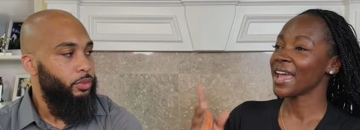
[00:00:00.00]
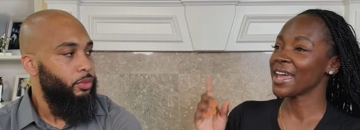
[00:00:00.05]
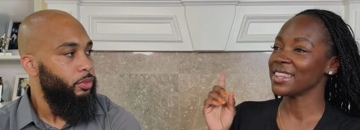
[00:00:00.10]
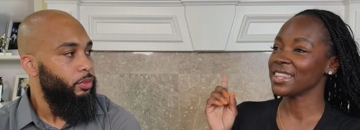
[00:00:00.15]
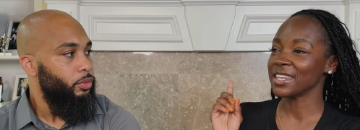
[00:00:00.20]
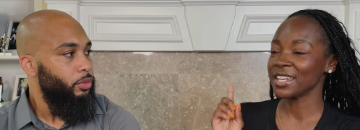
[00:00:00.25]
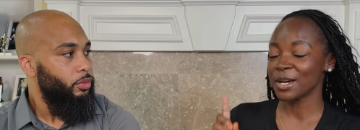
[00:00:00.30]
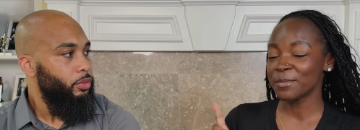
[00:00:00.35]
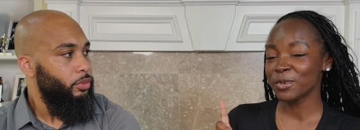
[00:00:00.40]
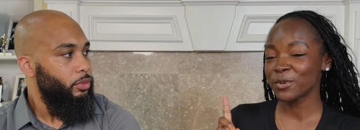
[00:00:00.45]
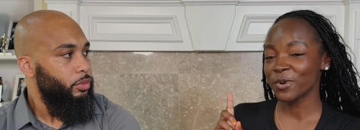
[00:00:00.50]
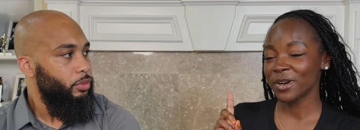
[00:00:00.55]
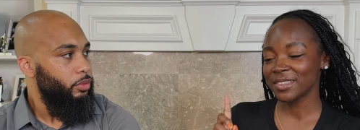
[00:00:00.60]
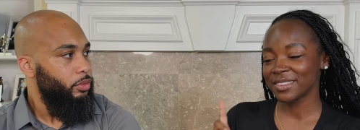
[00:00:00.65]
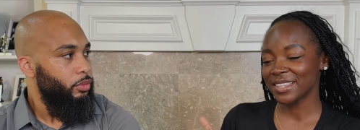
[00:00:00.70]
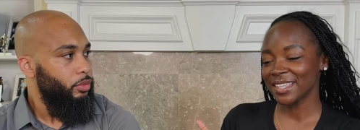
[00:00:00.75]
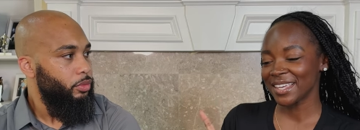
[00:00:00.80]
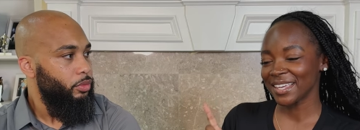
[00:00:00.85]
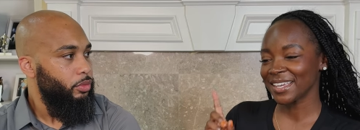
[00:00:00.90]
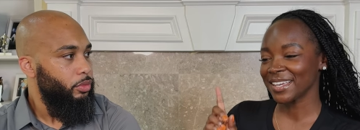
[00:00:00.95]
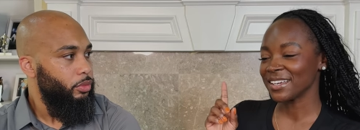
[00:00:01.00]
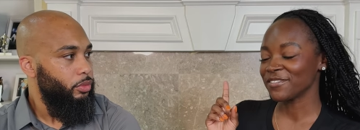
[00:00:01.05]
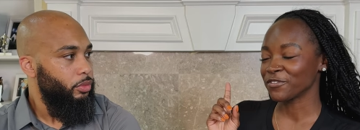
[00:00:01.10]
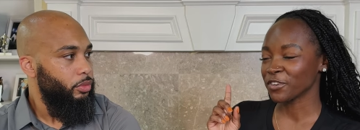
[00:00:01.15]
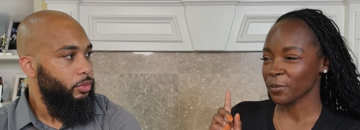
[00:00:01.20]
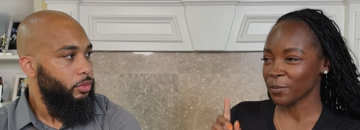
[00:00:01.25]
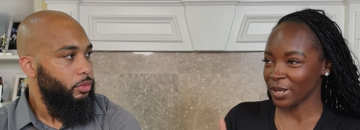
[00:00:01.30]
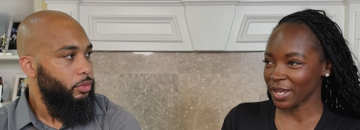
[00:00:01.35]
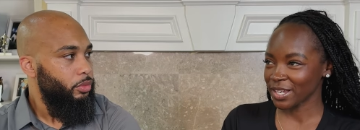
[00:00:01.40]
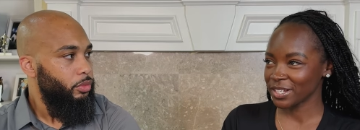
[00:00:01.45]
Speaker 1: And the number one thing
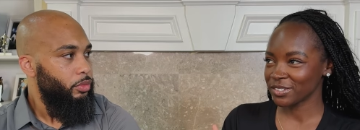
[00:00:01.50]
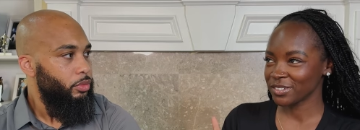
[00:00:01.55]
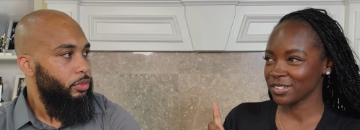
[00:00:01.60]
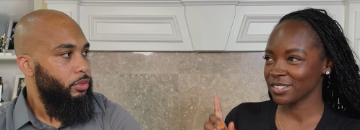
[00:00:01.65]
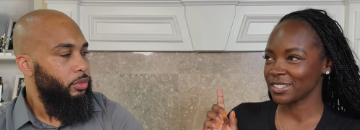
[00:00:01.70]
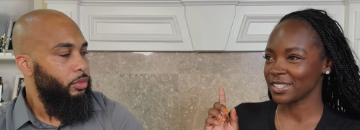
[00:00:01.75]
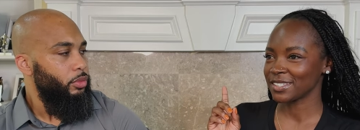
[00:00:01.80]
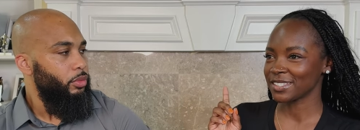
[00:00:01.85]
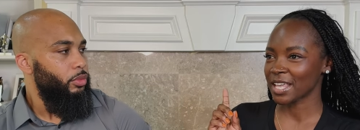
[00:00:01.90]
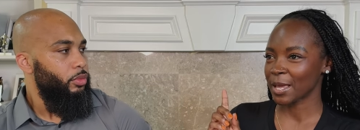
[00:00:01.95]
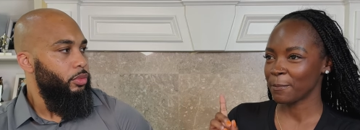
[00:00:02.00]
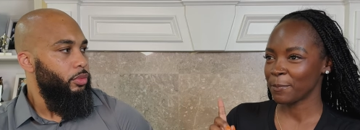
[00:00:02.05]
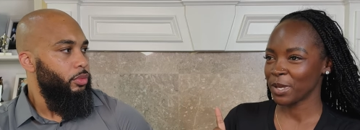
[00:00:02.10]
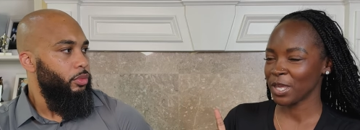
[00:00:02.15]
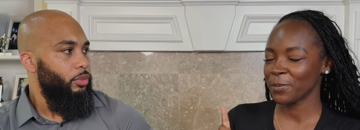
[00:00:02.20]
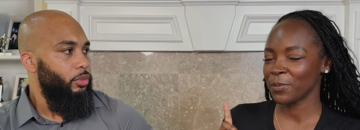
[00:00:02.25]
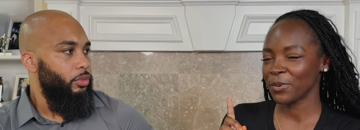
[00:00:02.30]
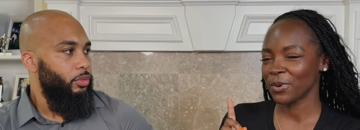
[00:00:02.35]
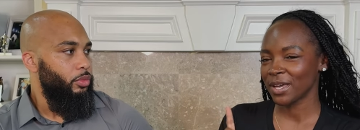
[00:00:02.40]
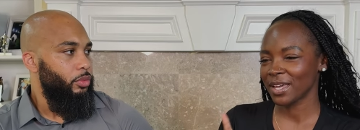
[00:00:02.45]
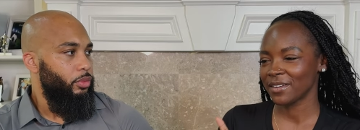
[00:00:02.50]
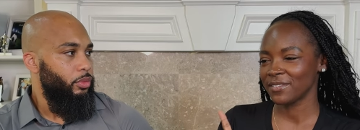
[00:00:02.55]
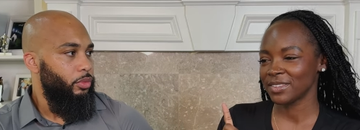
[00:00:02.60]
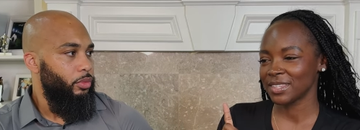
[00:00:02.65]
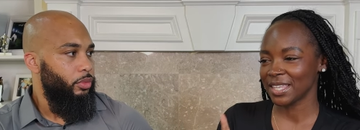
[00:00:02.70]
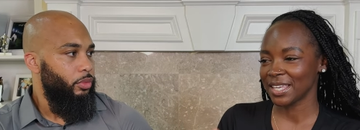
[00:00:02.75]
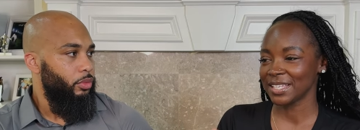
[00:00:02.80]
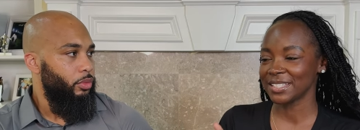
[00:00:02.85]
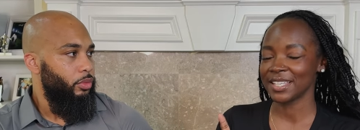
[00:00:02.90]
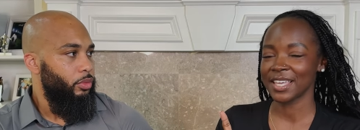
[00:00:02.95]
for pantries is that people have
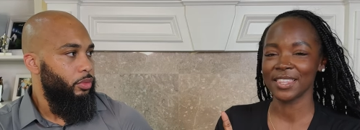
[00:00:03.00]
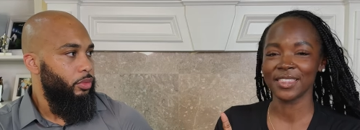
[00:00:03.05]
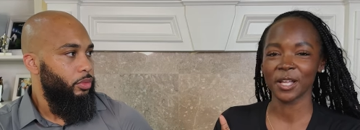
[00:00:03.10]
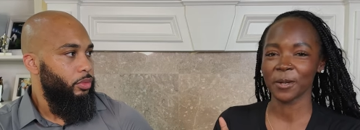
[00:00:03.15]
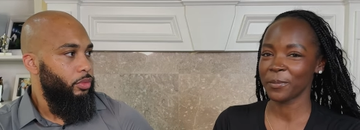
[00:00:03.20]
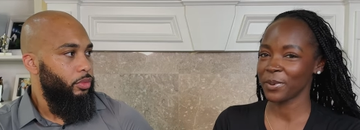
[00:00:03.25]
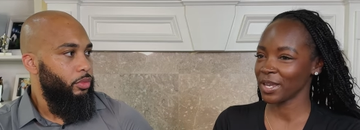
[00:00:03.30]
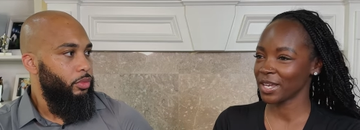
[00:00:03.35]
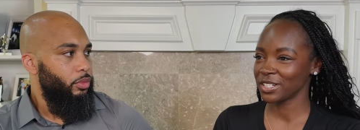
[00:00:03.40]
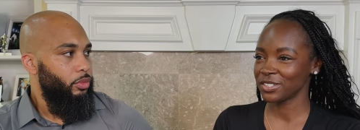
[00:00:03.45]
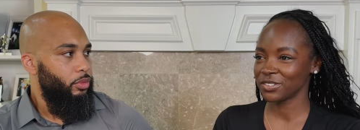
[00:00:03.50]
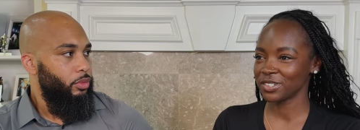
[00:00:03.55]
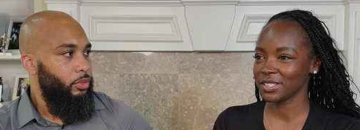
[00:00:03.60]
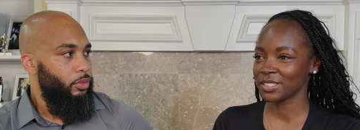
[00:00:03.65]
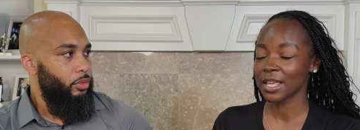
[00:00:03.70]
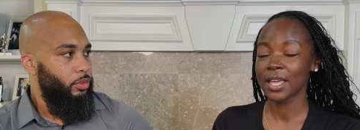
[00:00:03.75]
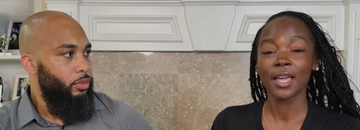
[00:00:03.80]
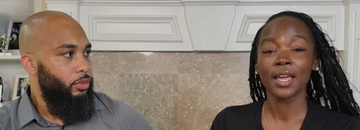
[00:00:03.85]
things in their pantries